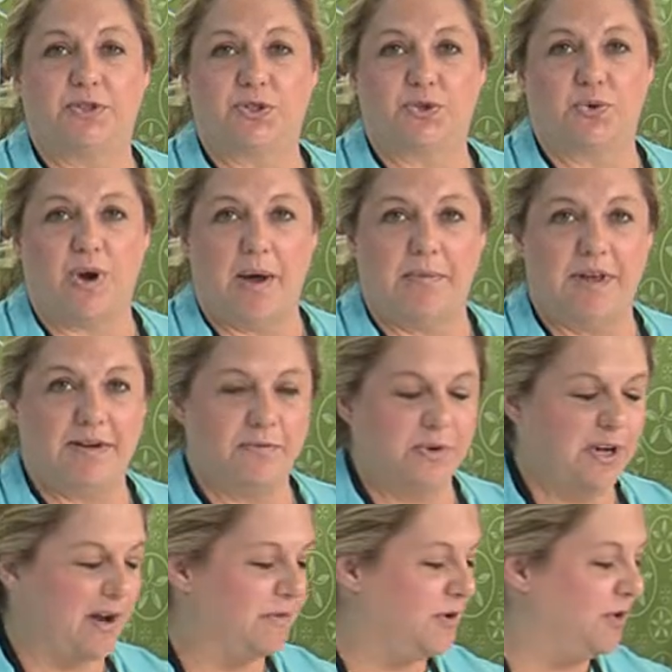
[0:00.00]
to scrub it
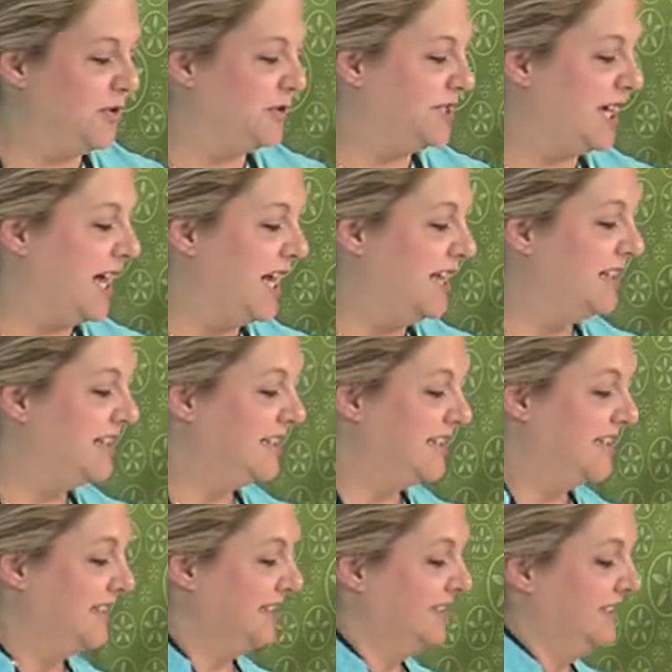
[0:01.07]
whenever you're done.
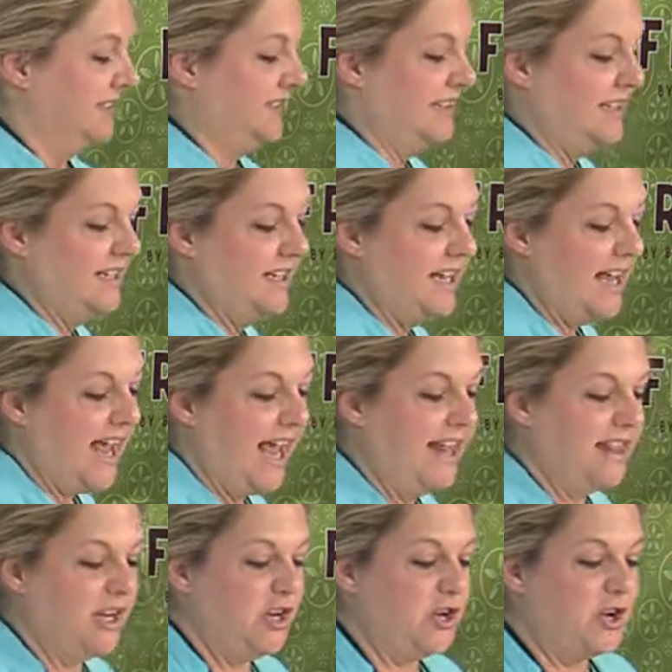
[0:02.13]

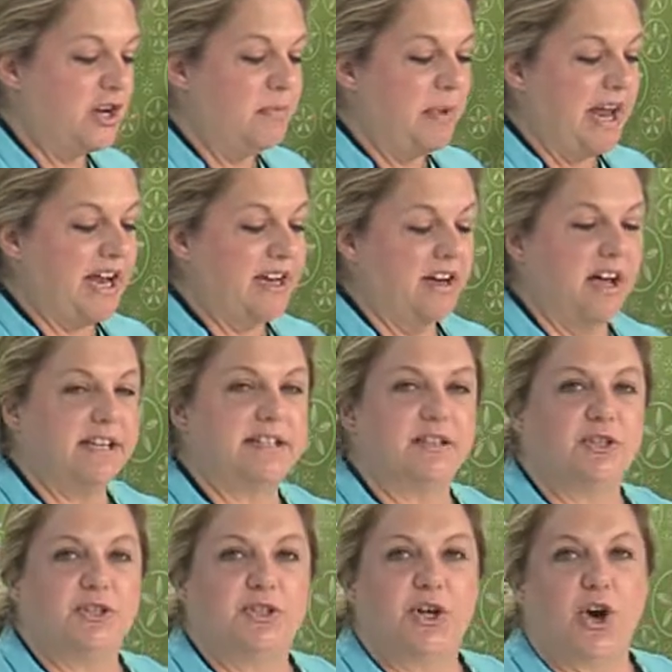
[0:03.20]
And then you could make a nice
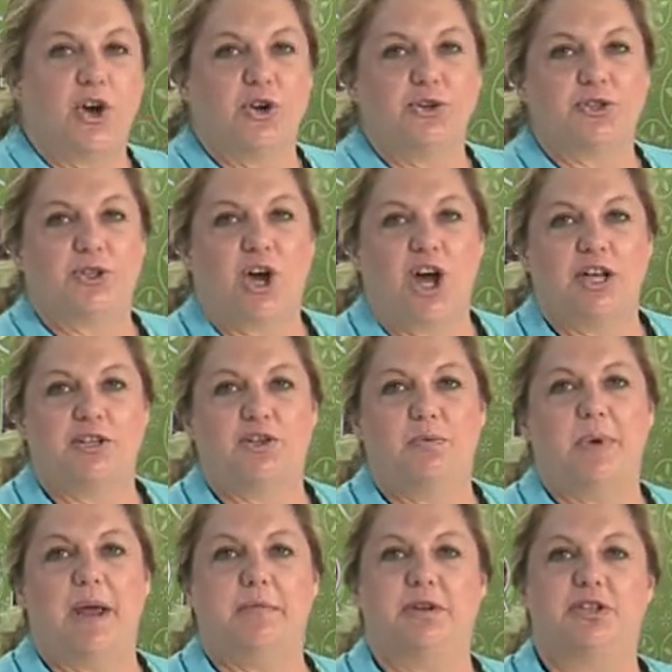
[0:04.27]
little tartar sauce or
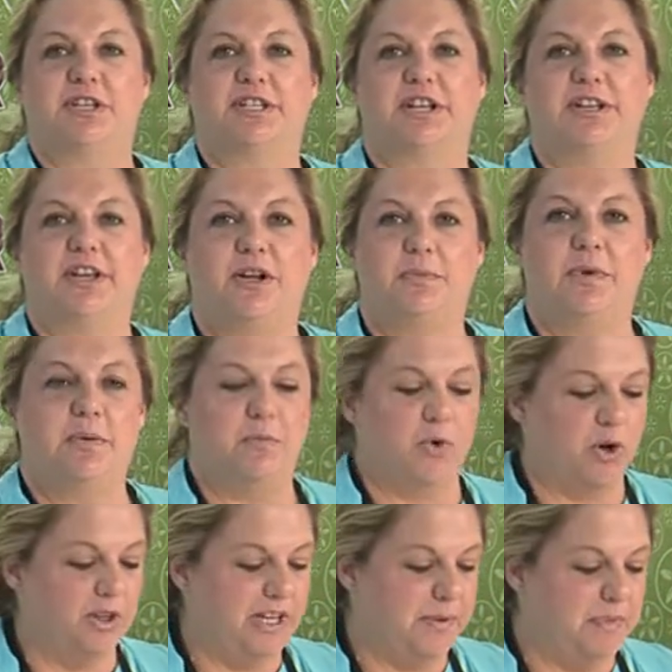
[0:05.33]
maybe just a little bit
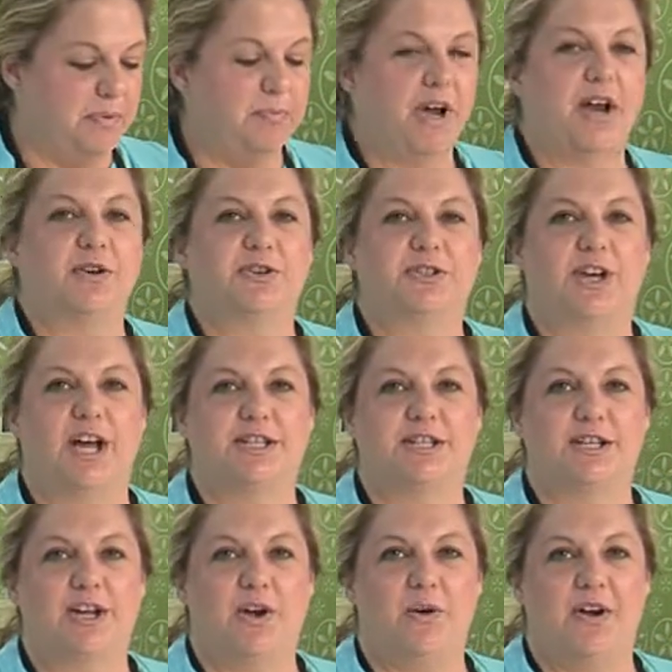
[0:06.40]
more lemon butter sauce
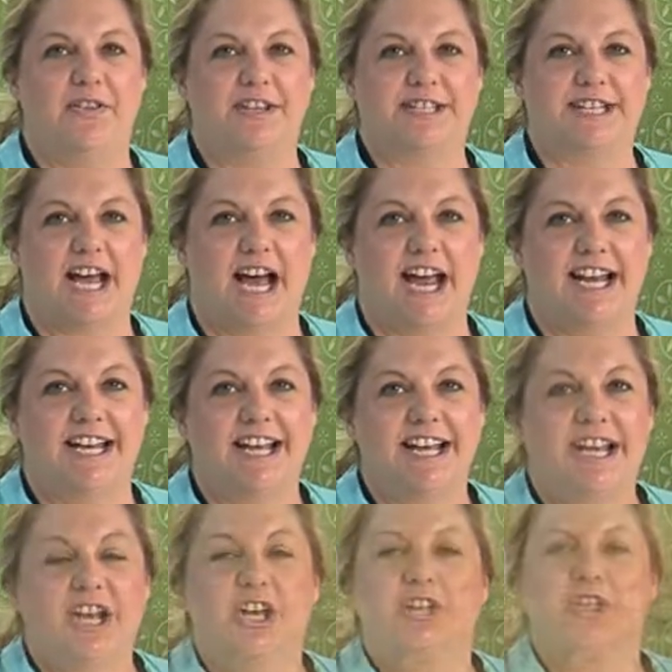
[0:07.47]
to go on the side.
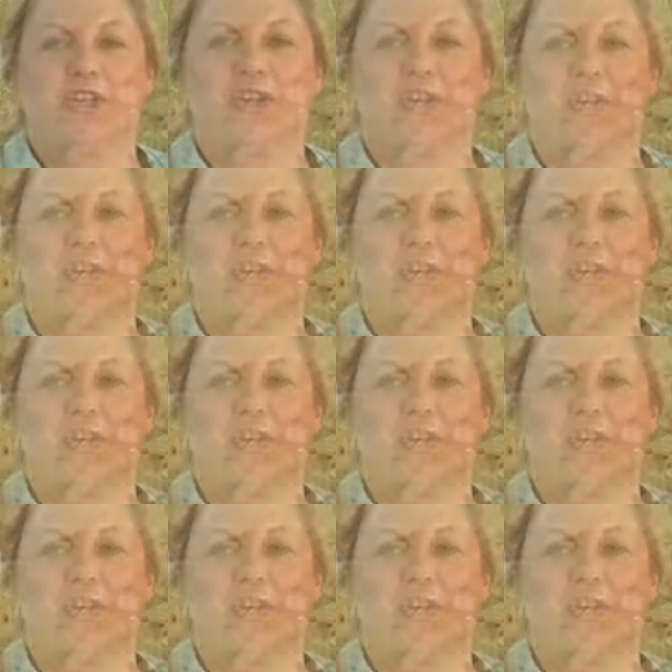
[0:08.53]
So you